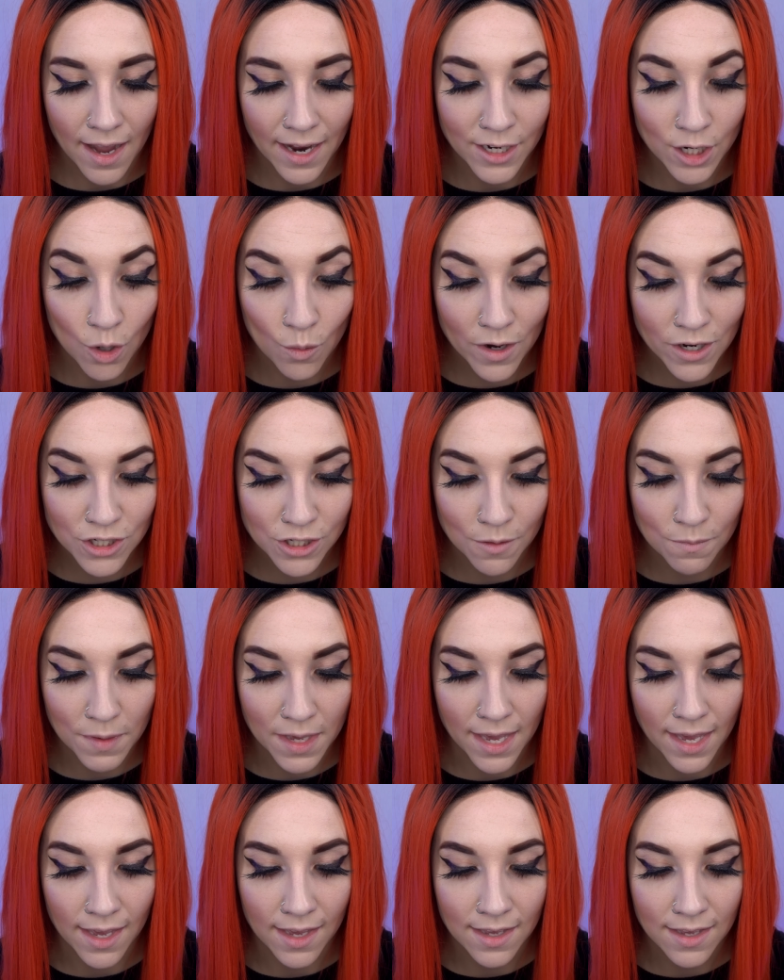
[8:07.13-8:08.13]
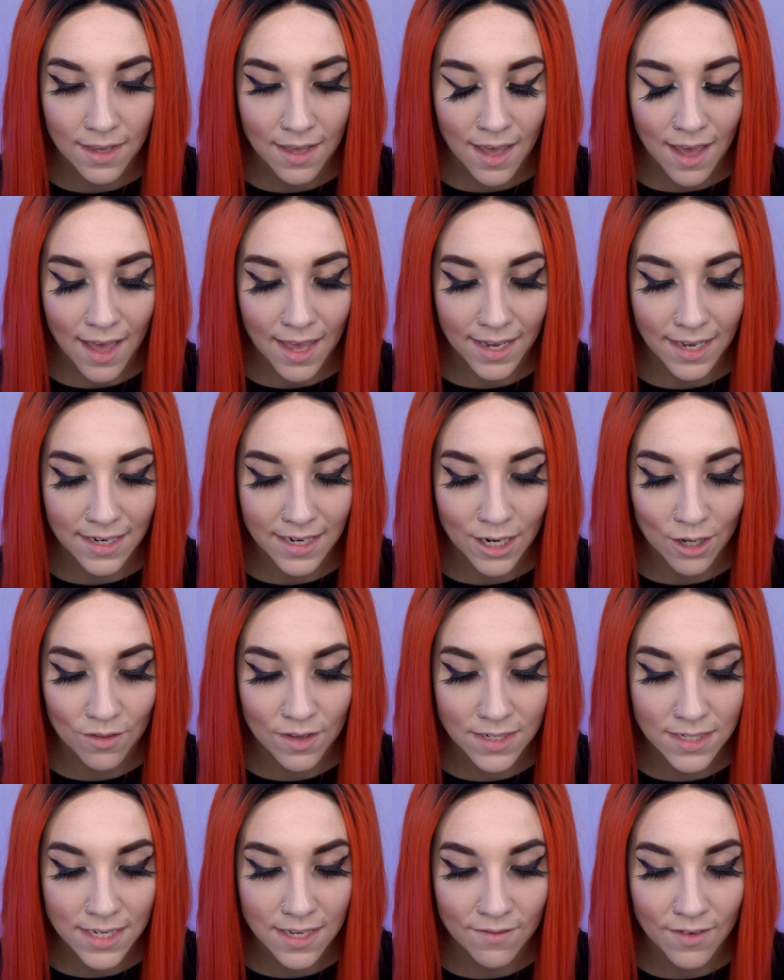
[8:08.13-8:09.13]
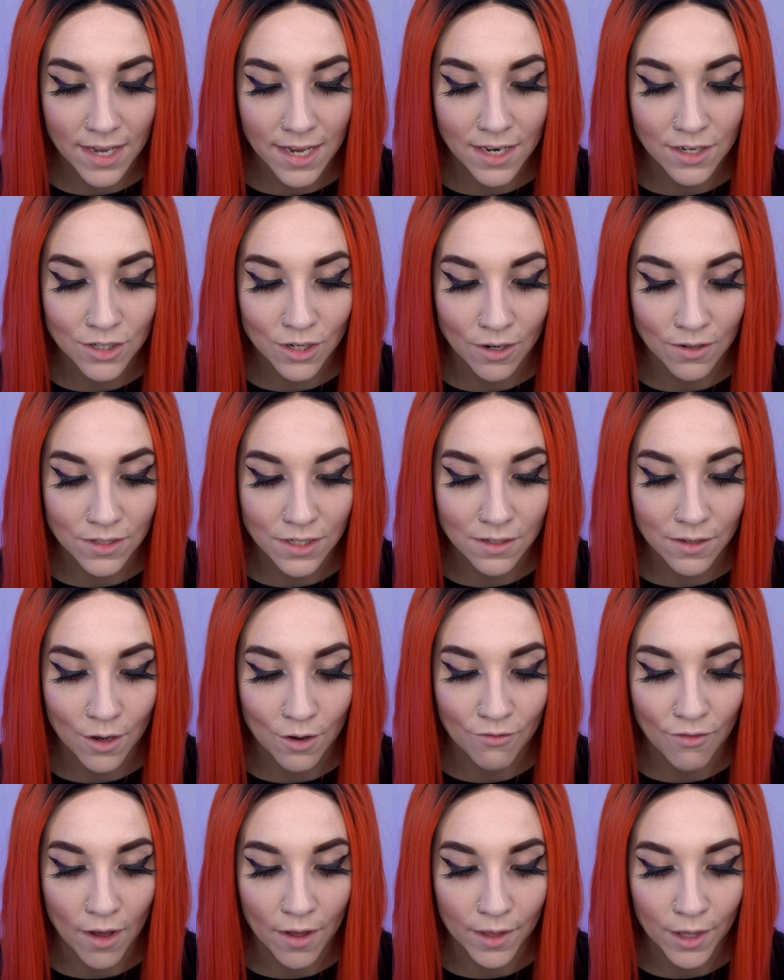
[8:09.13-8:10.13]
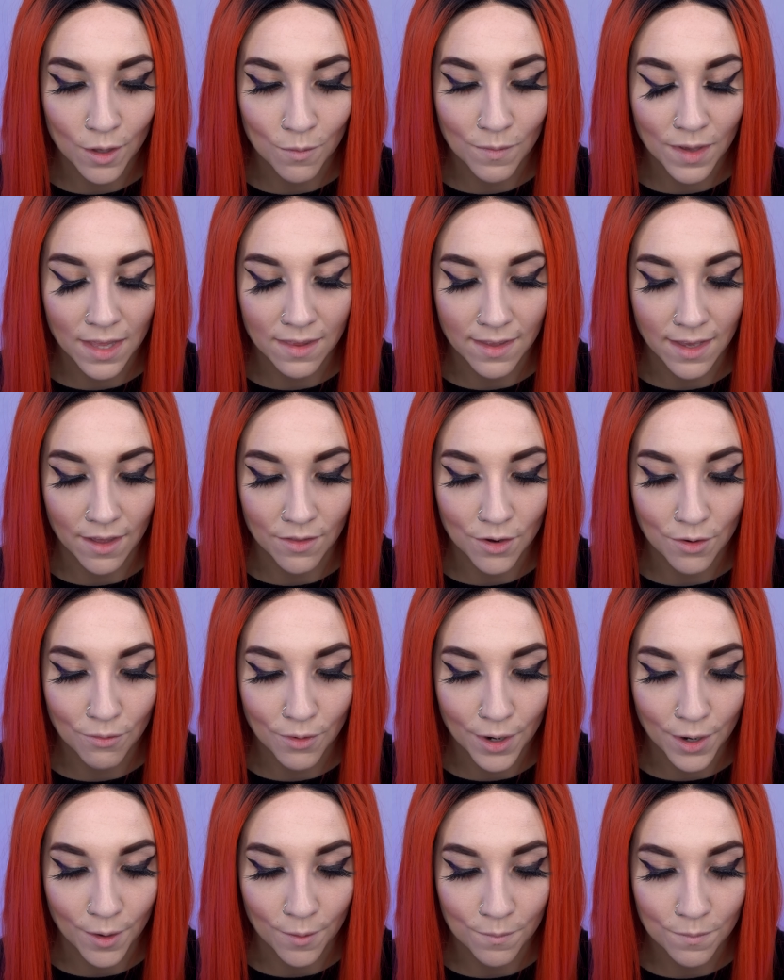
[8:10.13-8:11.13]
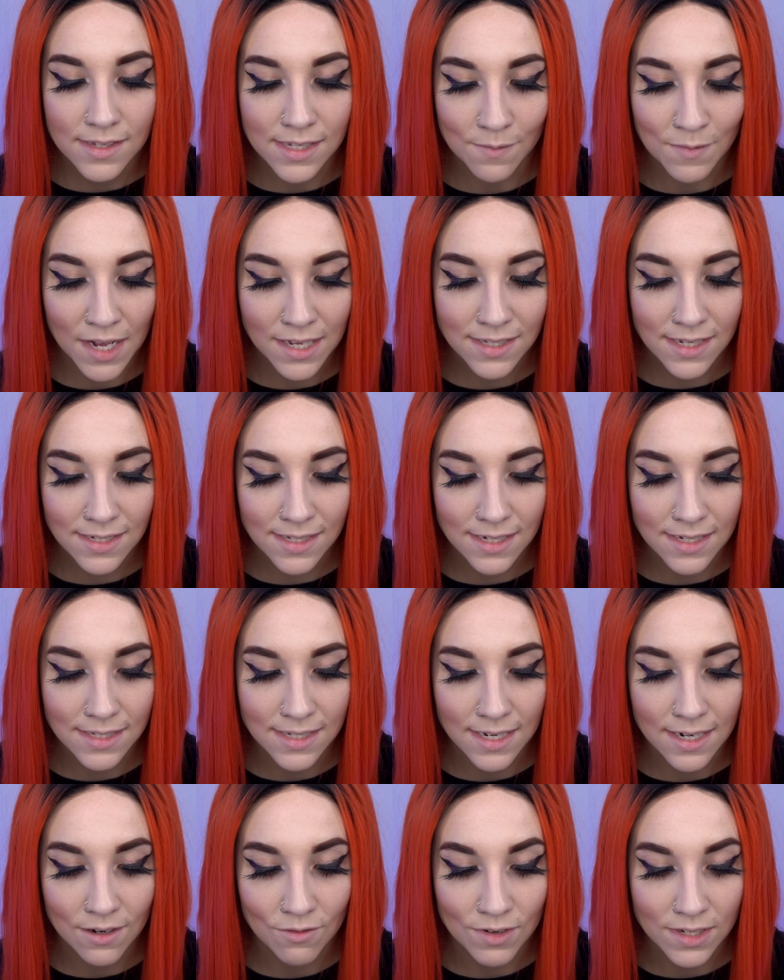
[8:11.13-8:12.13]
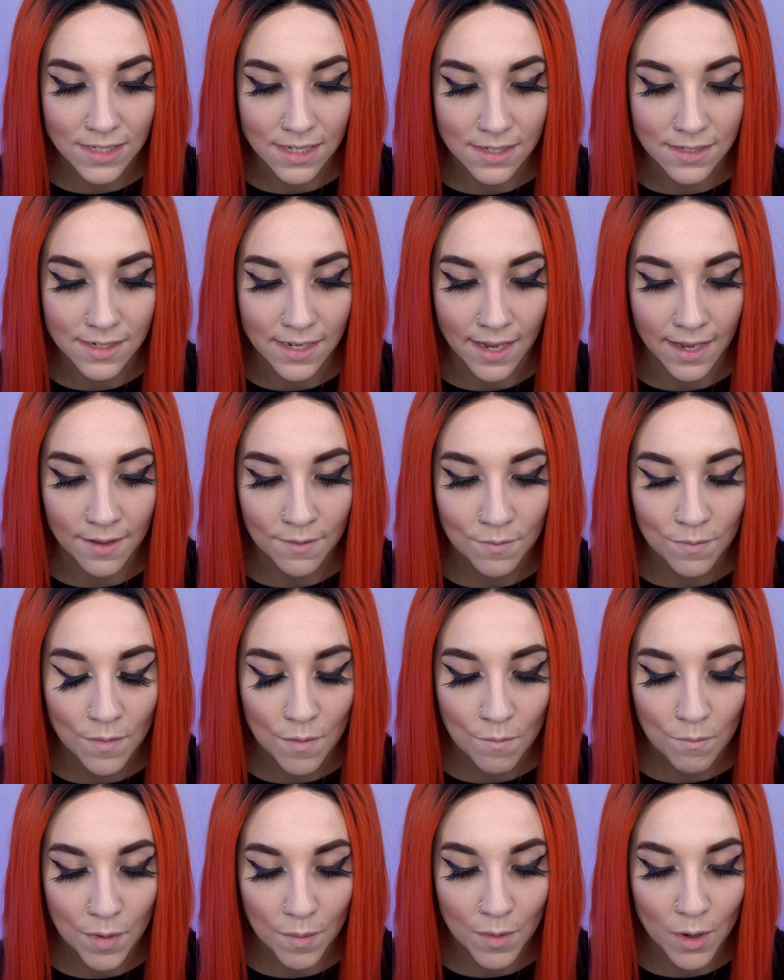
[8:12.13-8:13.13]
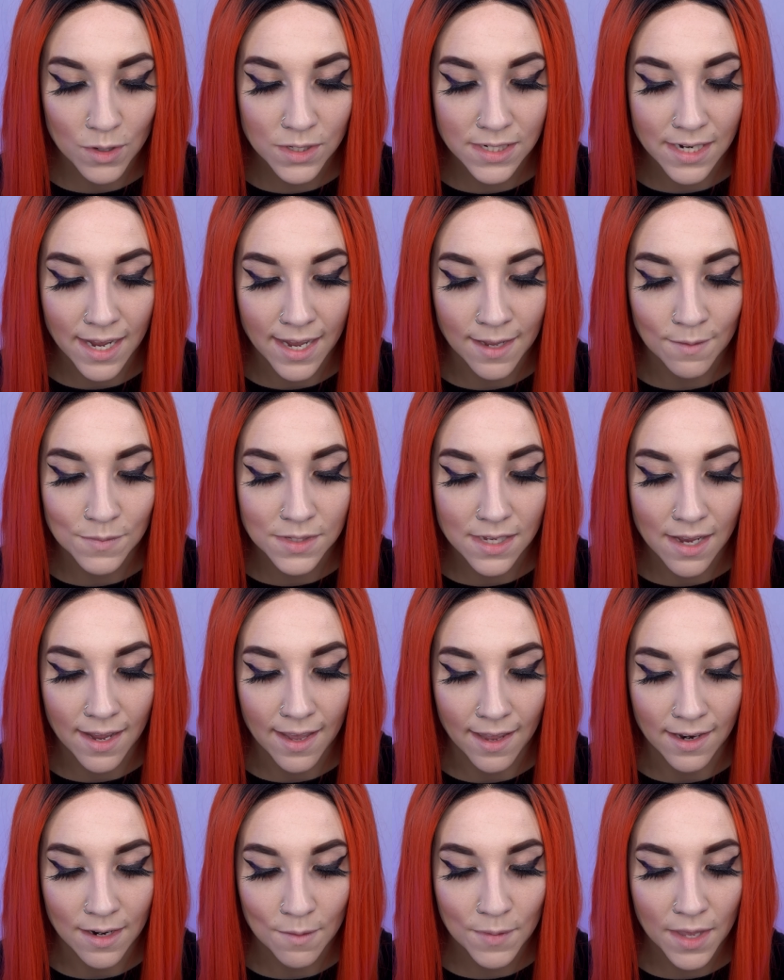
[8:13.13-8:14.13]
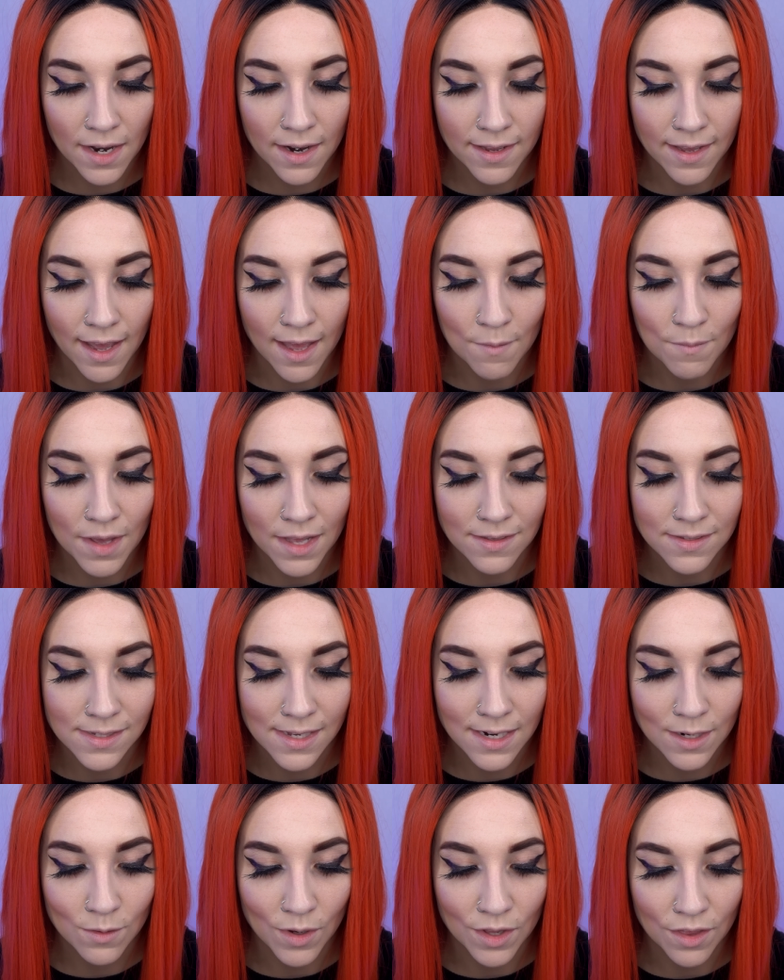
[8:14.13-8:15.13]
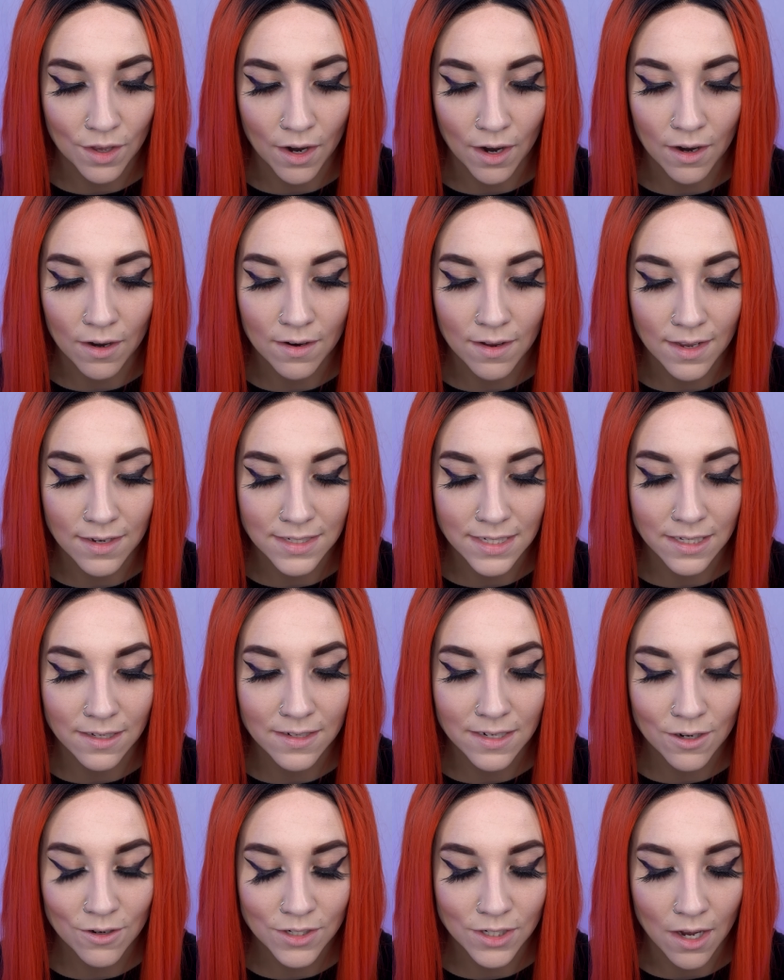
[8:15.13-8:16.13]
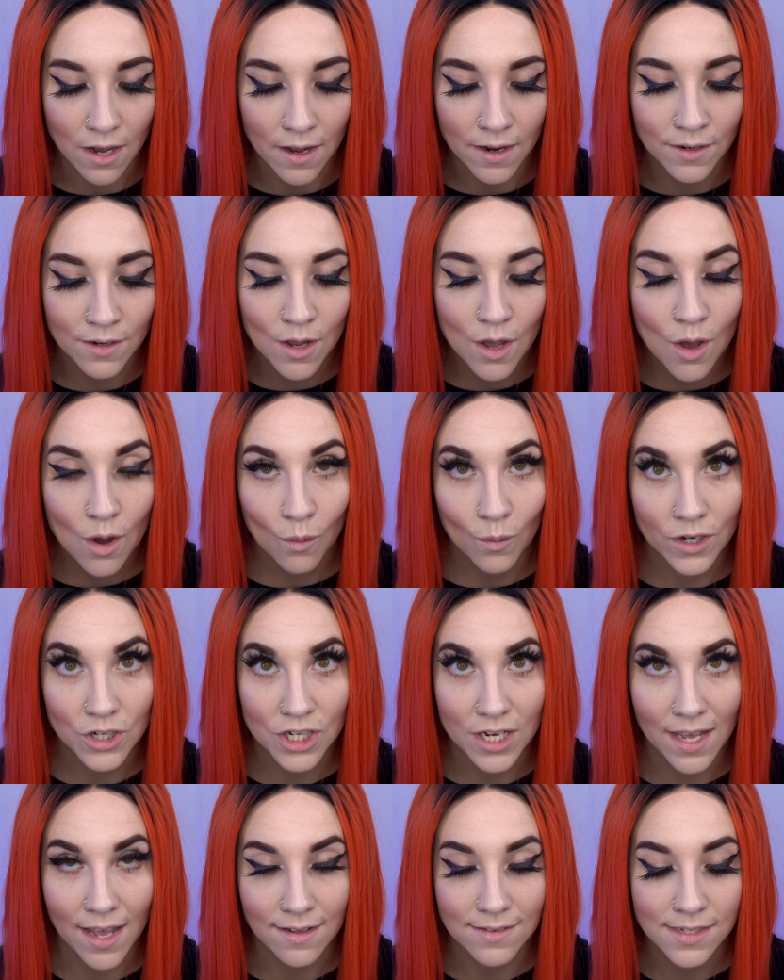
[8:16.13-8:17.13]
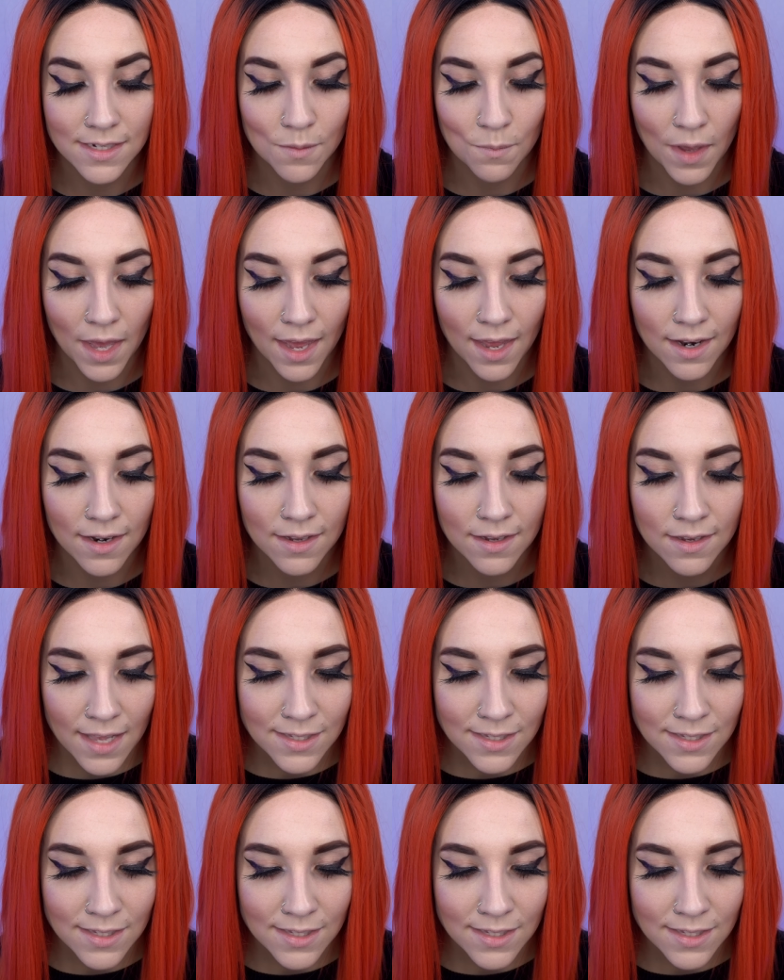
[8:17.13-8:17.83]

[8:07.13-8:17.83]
I know where she'll be. I can hear the TV turned to low volume in the other room. Some nights I succeed in resisting, but most times I end up getting up and sitting with her until near dawn when she heads to bed.